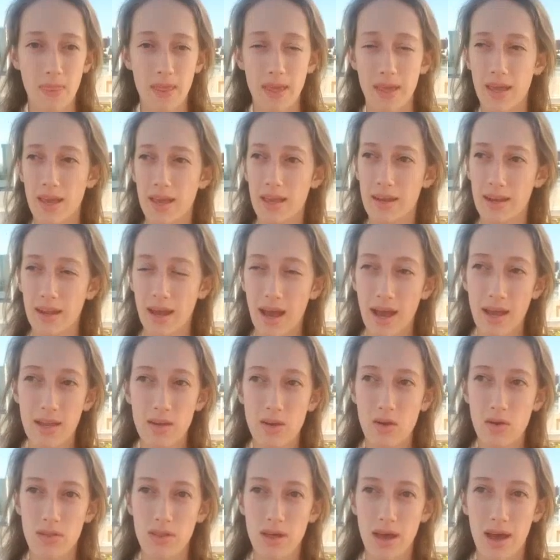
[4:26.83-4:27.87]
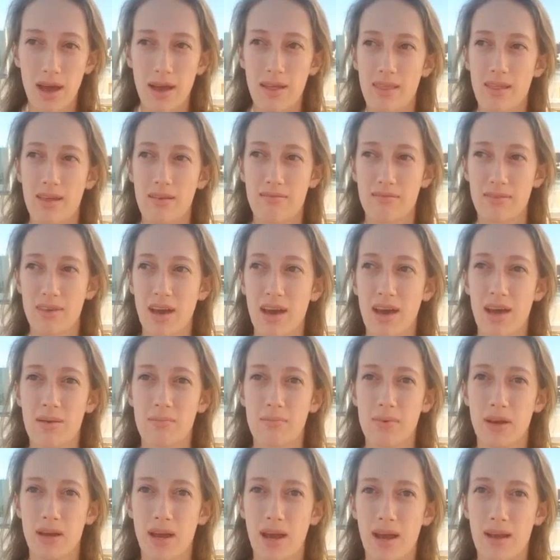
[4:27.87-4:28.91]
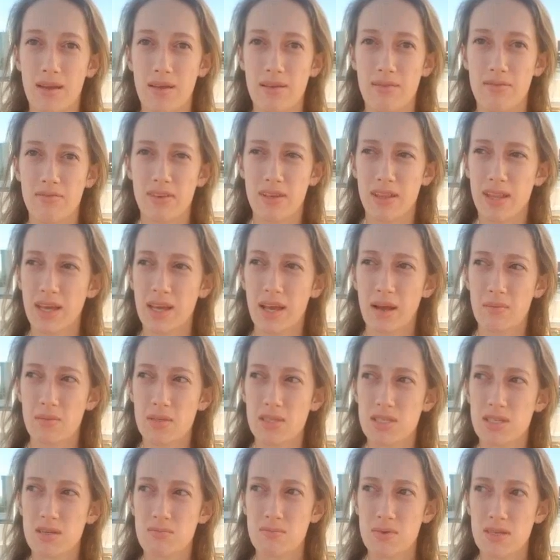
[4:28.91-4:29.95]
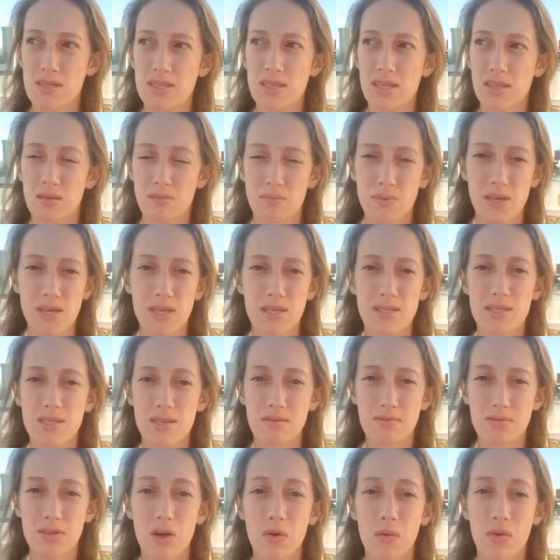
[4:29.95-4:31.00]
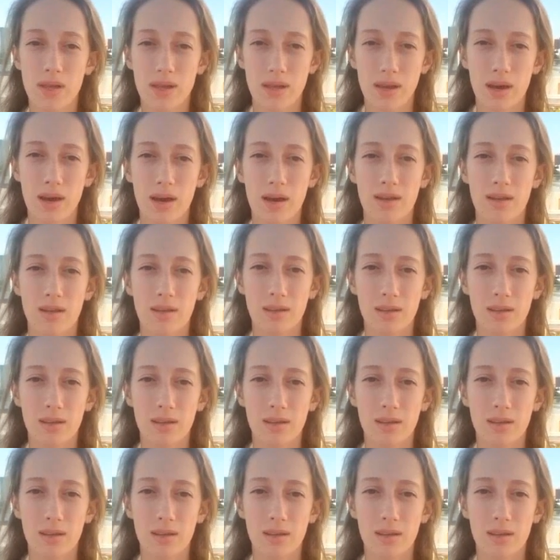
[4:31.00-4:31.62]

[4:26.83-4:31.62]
and I know that I love God, but I feel like I'm still missing the piece of knowing God